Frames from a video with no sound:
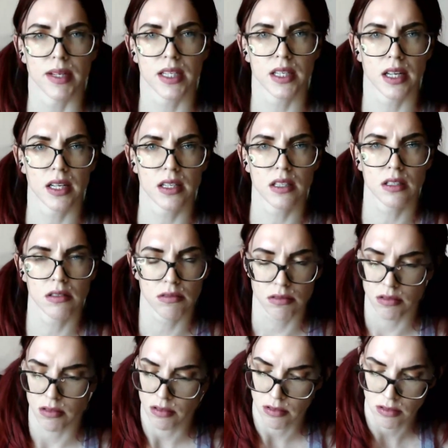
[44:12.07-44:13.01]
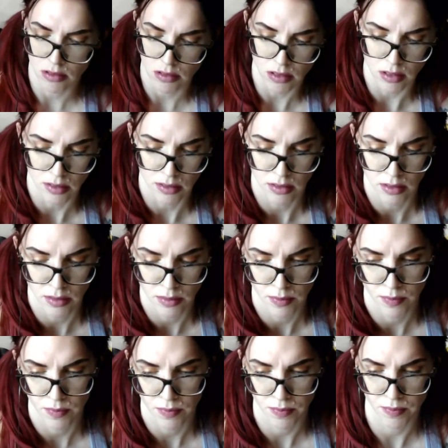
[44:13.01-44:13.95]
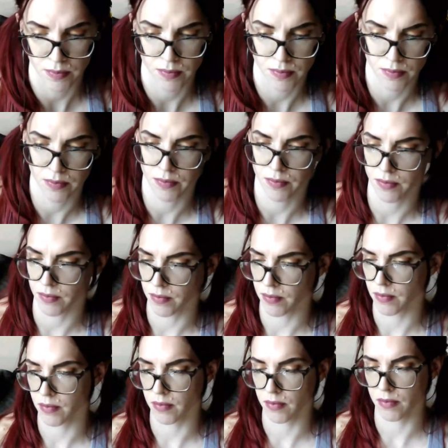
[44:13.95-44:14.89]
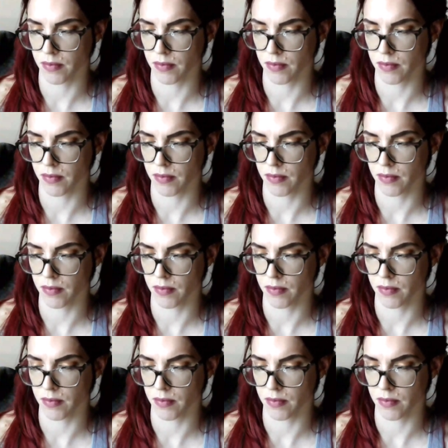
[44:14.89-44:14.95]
that make sense? o'clock when I'm like, okay,